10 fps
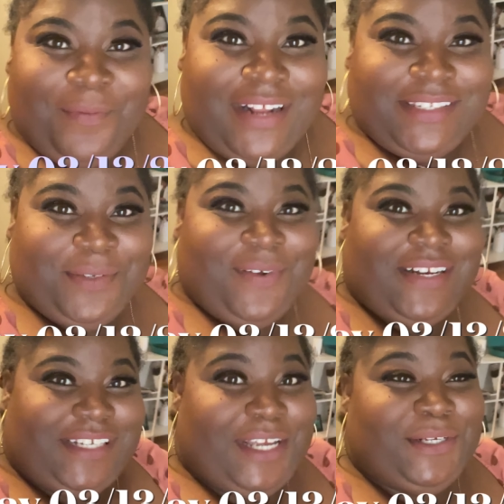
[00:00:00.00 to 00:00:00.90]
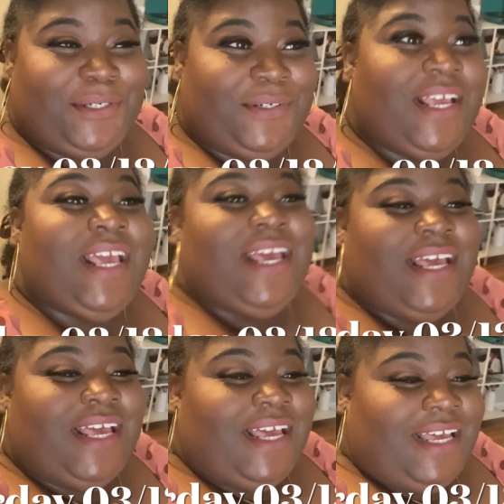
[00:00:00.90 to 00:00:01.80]
back to my channel.
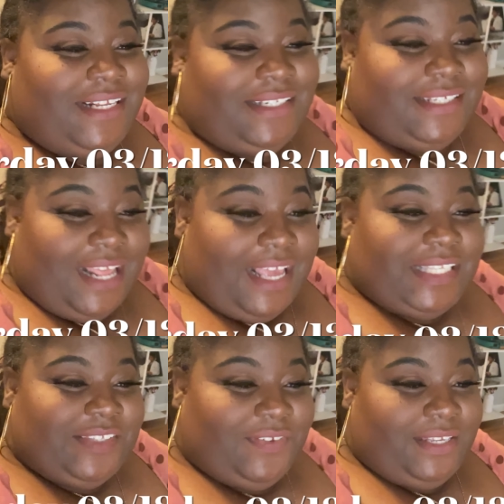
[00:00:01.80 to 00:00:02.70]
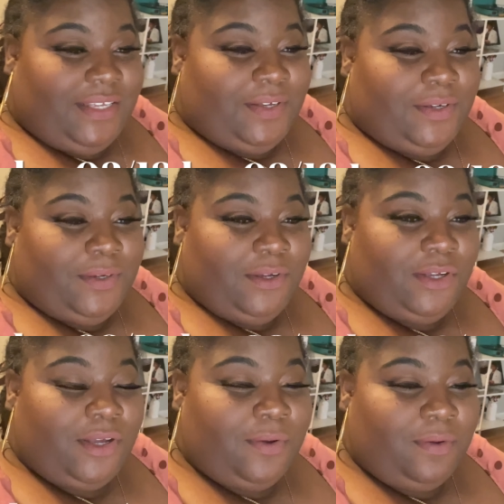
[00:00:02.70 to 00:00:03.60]
In today's video,
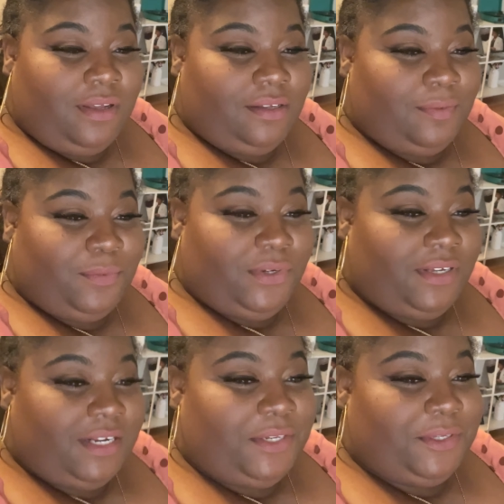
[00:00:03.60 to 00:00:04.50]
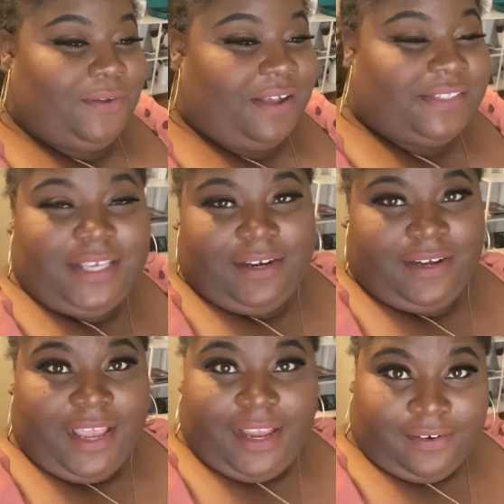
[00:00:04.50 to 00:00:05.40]
um, we're gonna do our
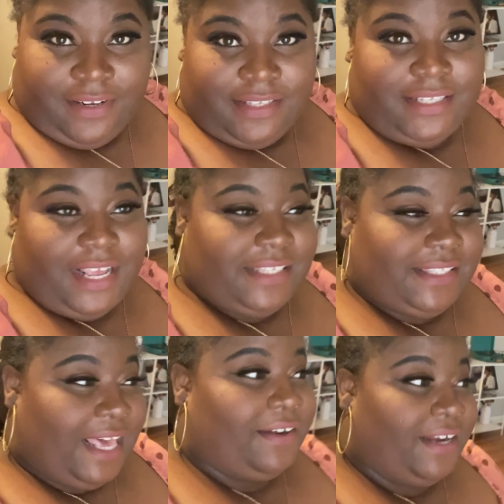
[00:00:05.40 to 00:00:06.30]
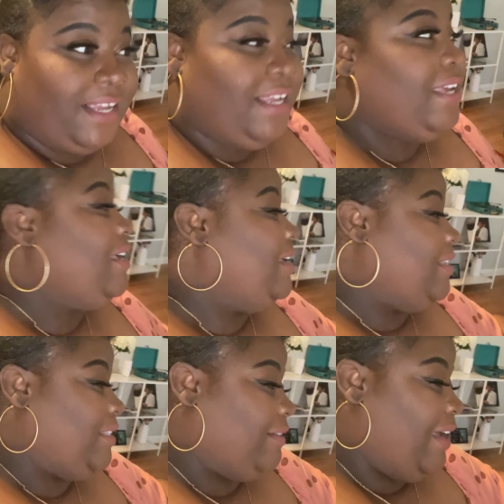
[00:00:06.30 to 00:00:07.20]
Saturday errand. Today's Saturday,
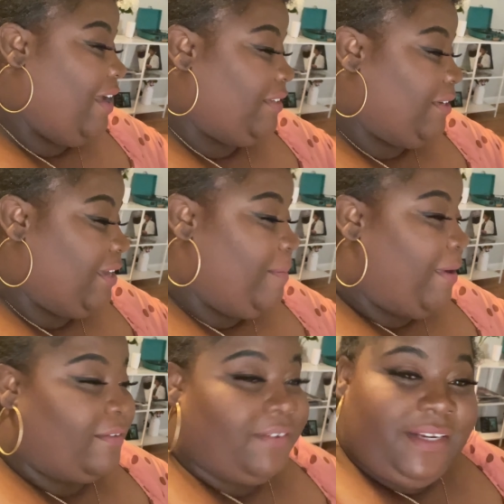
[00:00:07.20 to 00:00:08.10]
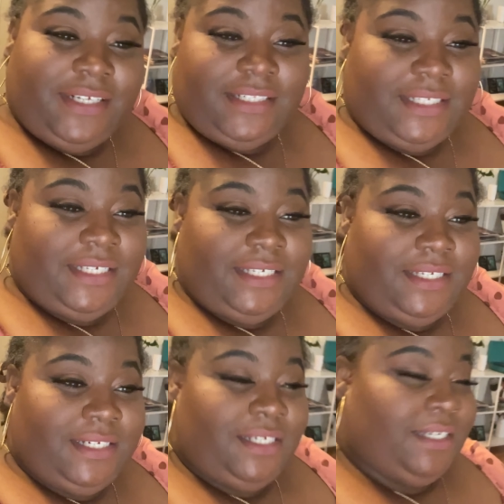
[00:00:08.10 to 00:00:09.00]
so I have to go get my ring
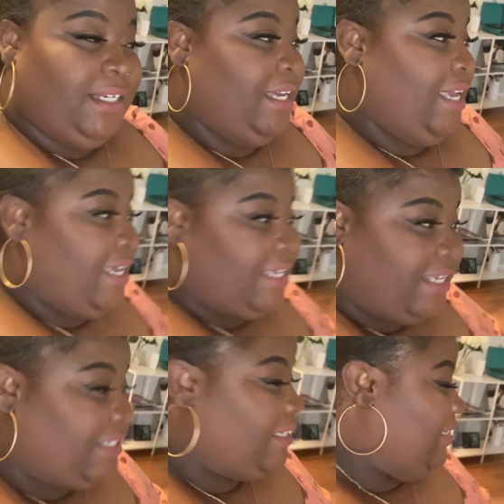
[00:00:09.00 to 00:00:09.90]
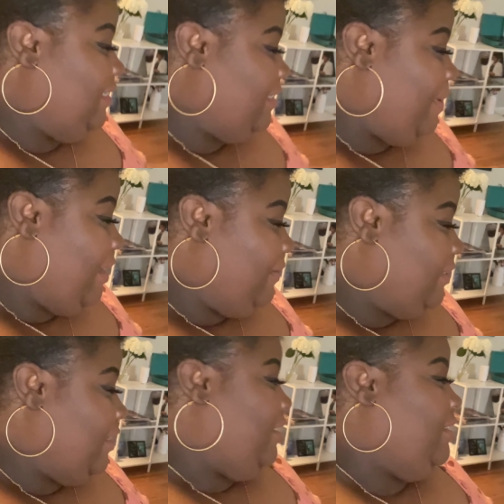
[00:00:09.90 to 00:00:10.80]
clean. Keisha needs to make a
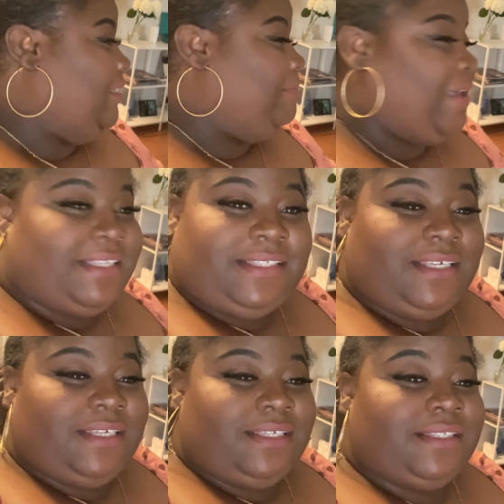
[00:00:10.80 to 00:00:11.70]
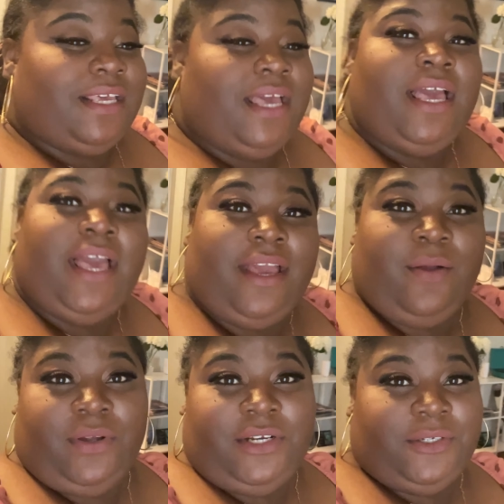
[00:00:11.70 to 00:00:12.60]
return to Macy's, and
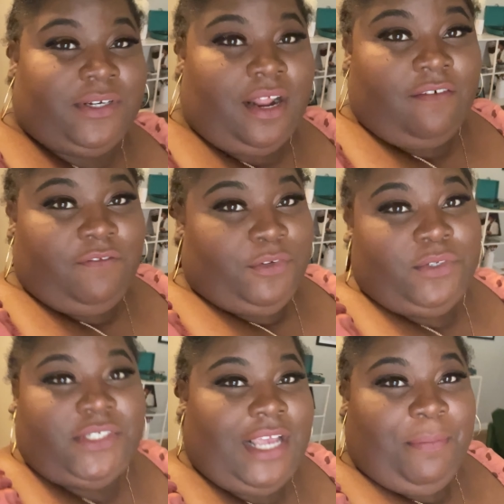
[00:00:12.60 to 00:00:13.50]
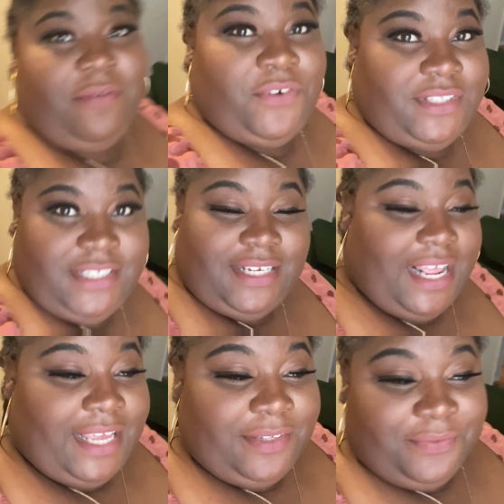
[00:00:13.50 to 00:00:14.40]
we're doing our food shopping for today.